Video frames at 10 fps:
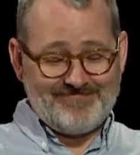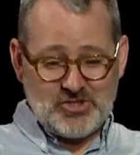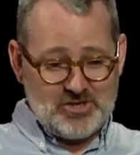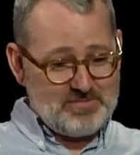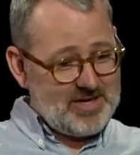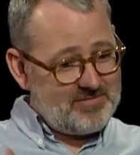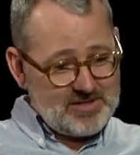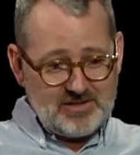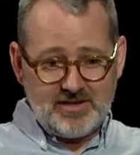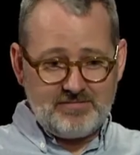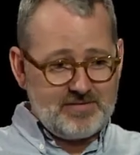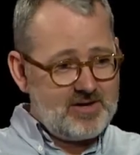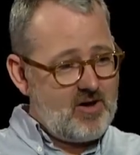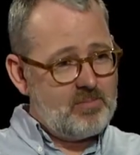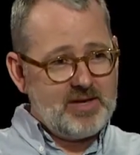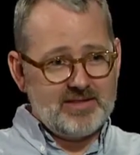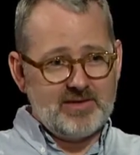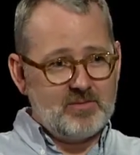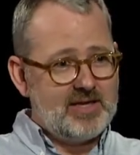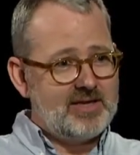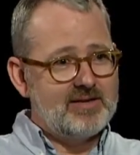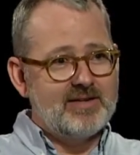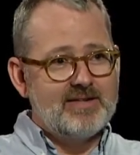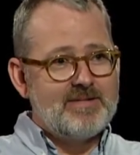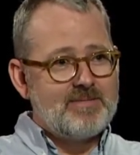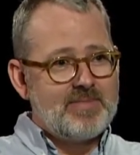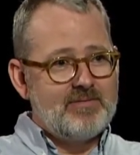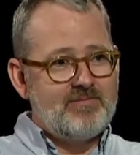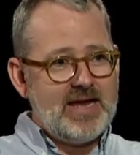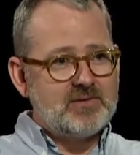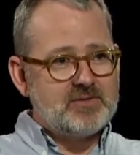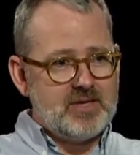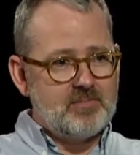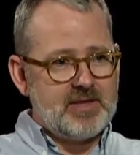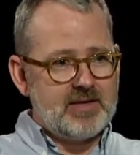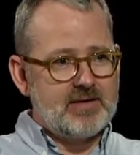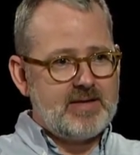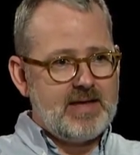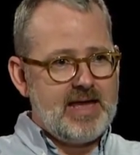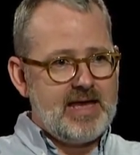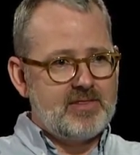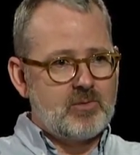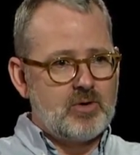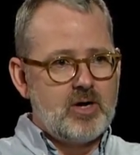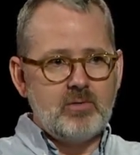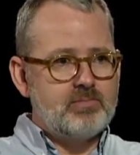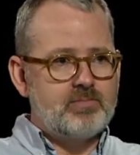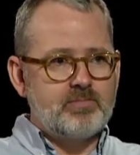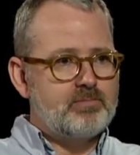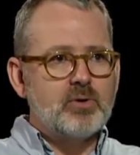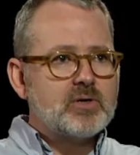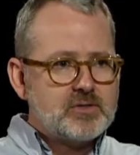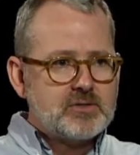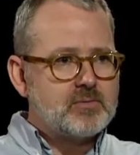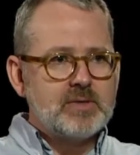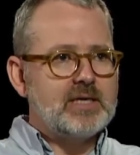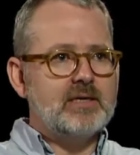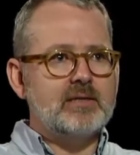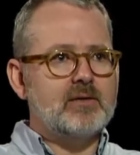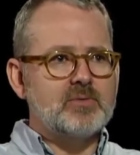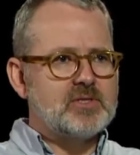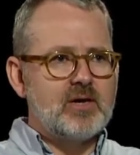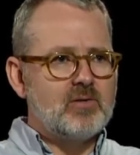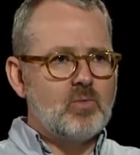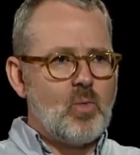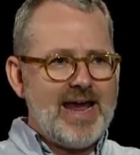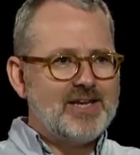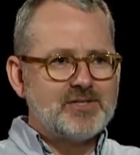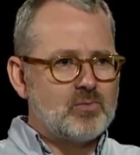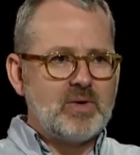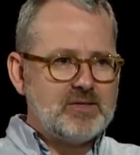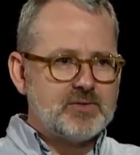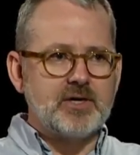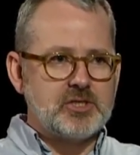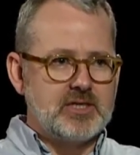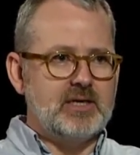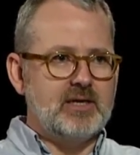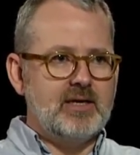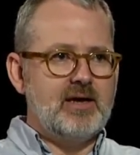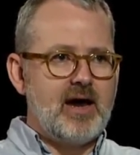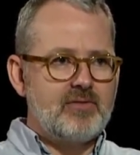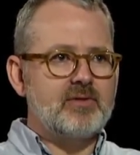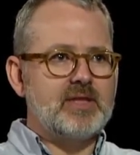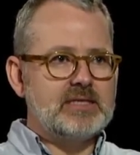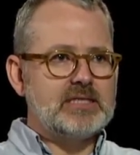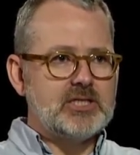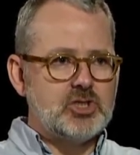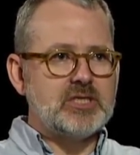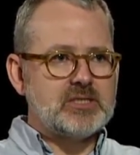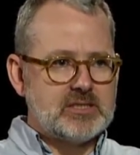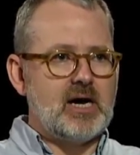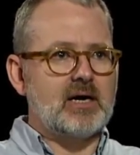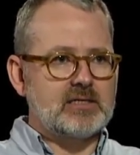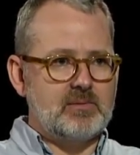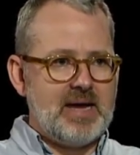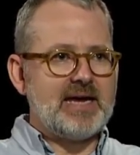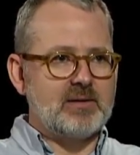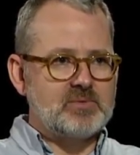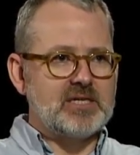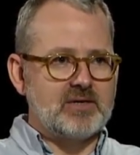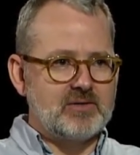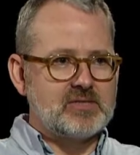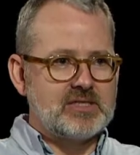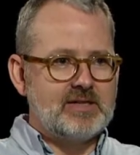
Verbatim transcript: jumping off the cliff and hoping that we found something. And there were no books to read. There was no way to research it other than to just talk to backup singers.